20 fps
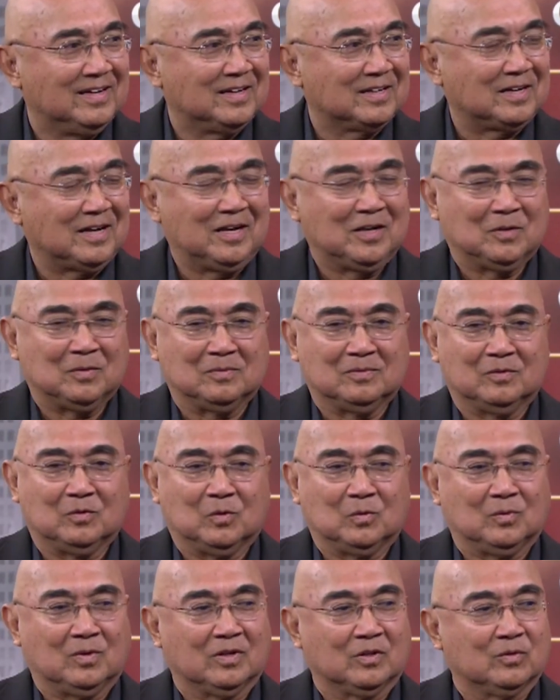kind of
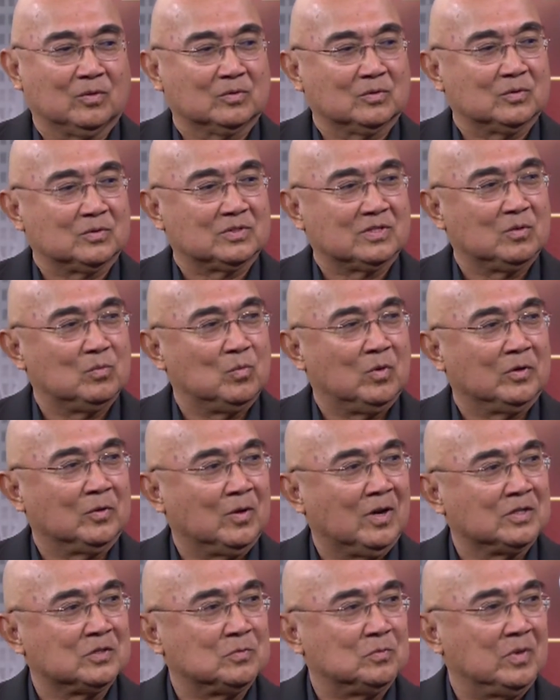don't want to talk to someone who
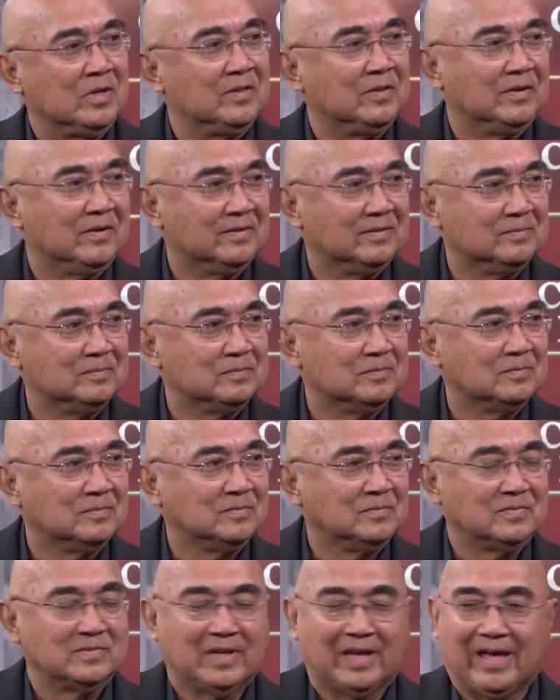hasn't been there. Right.
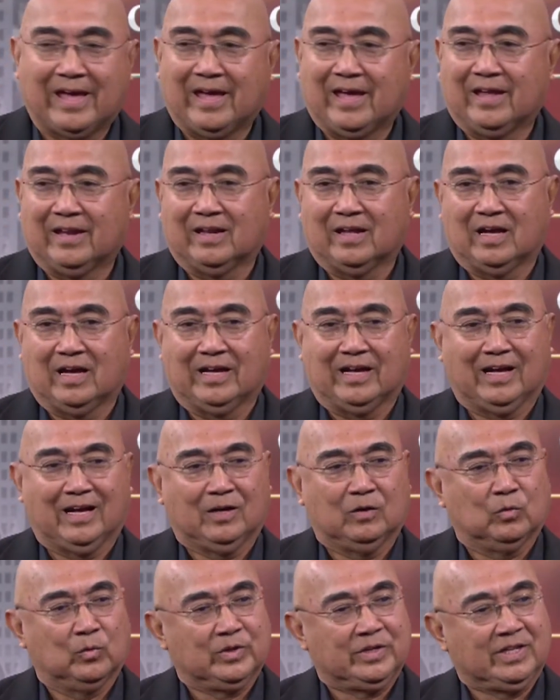And
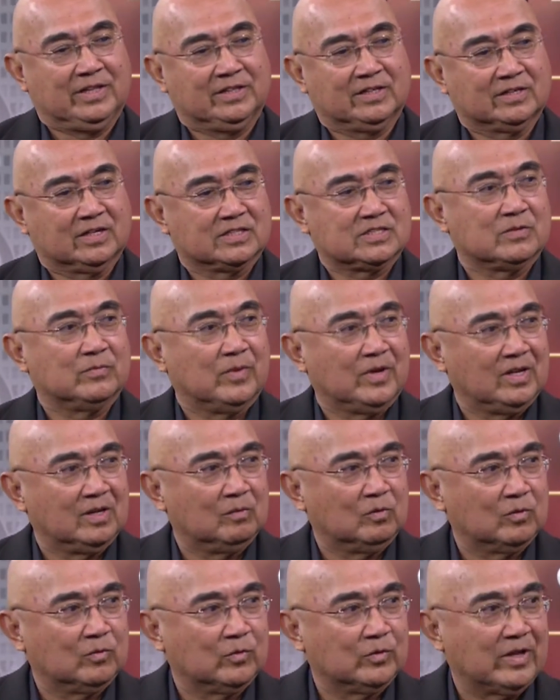we didn't think that's
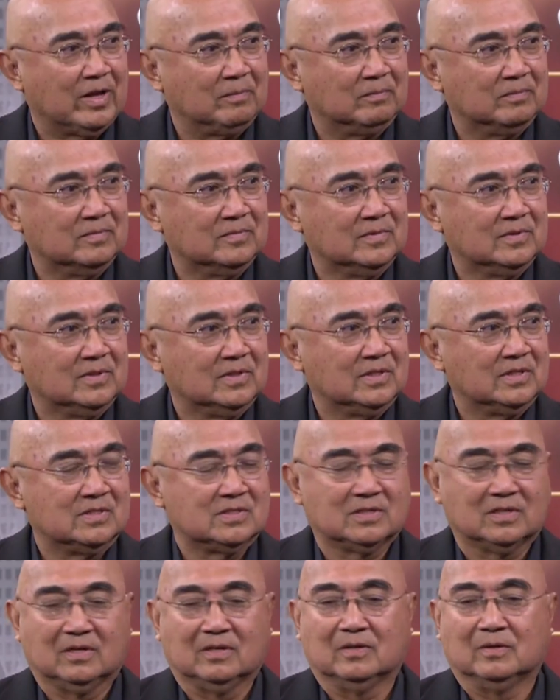available for them.
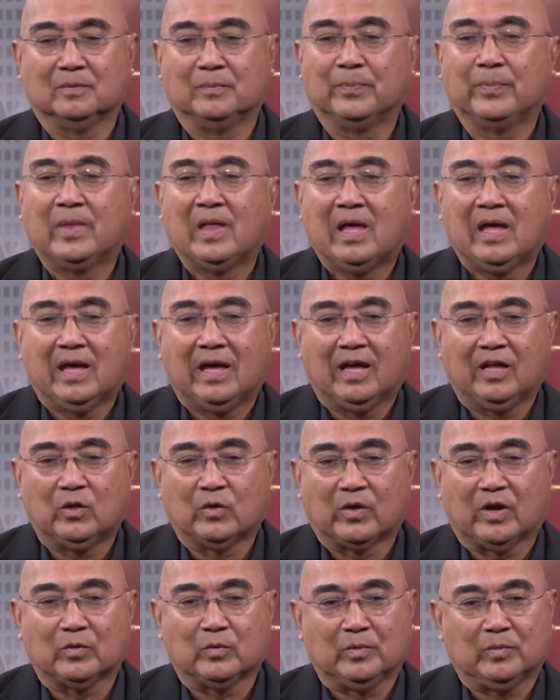So, and you're
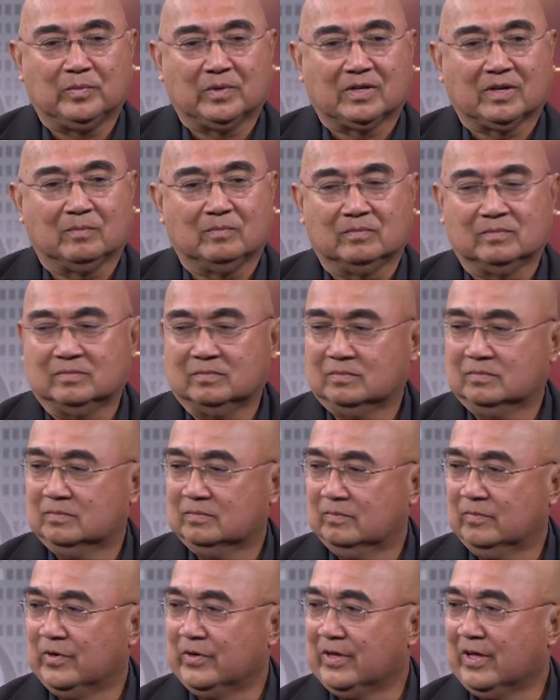right, we become
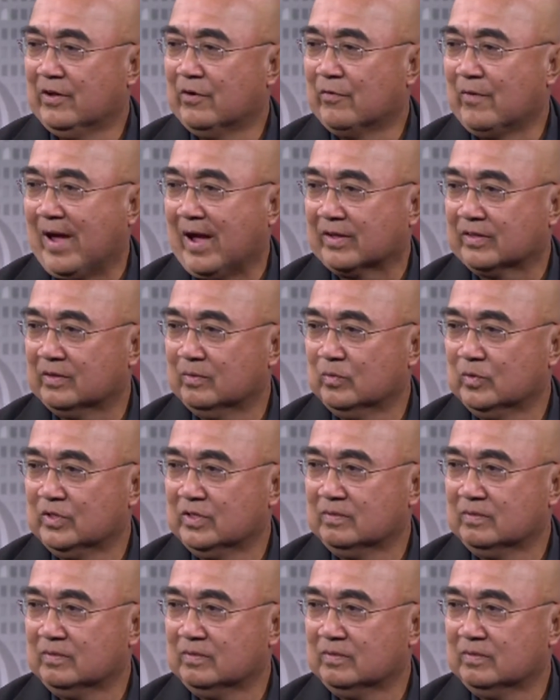very interactive with